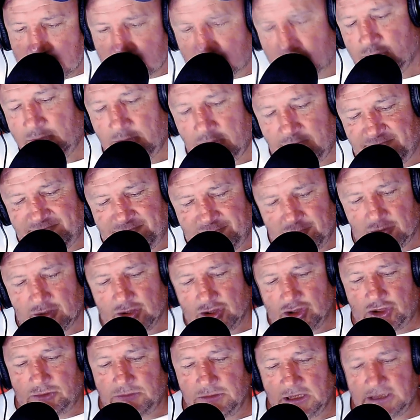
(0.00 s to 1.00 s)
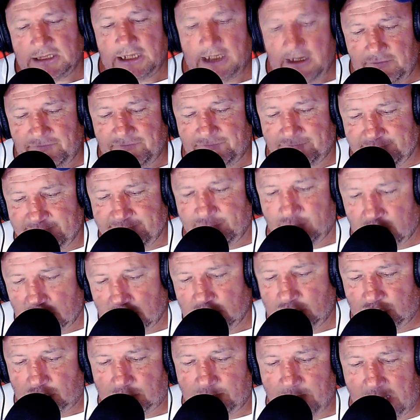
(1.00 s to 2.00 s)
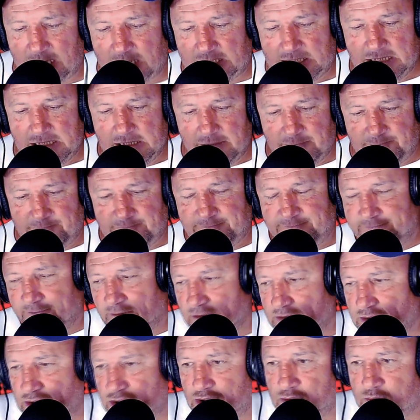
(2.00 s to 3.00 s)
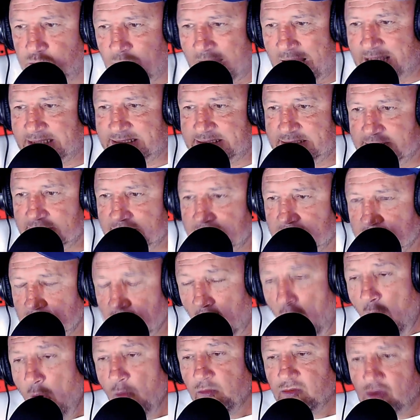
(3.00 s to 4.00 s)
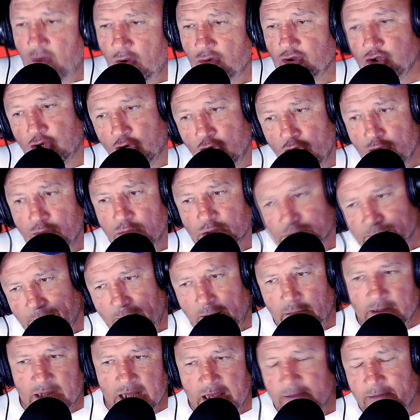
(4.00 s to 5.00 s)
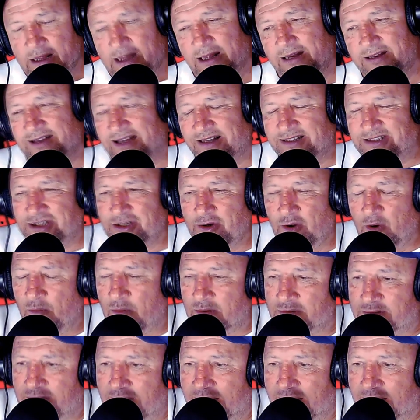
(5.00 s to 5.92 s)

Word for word: Come on, fucking switch and I'll fucking smack you, swat. no, not you. It's yeah. about him. And, and you know what?